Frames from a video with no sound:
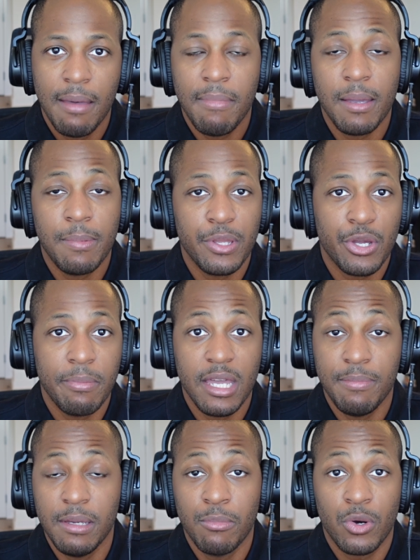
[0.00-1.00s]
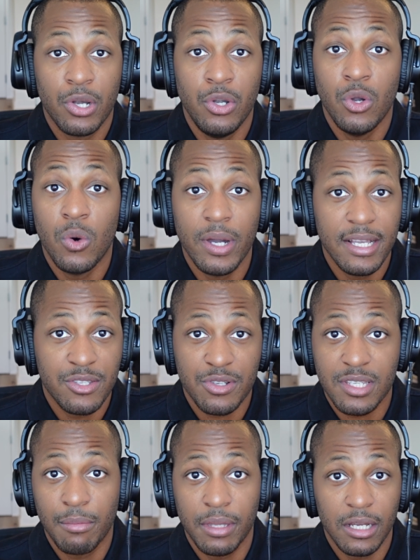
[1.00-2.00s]
Maybe there may be more noise or
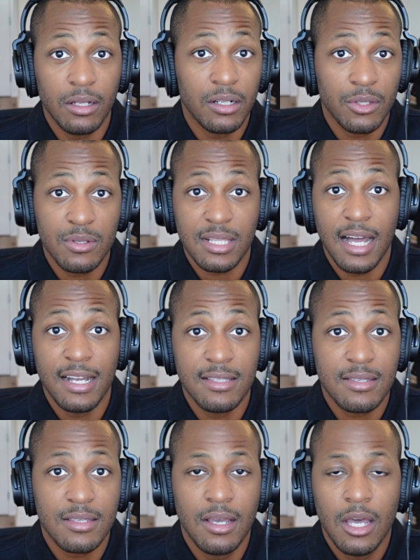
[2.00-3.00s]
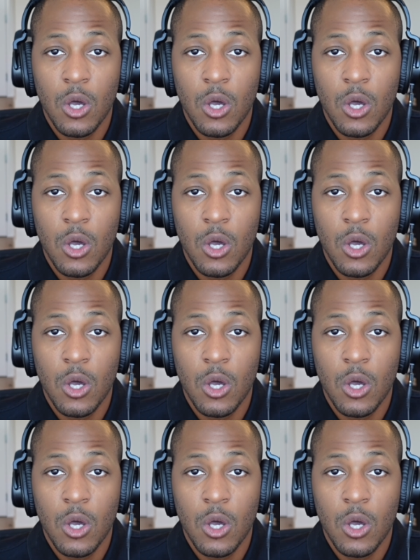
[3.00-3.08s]
something along those lines.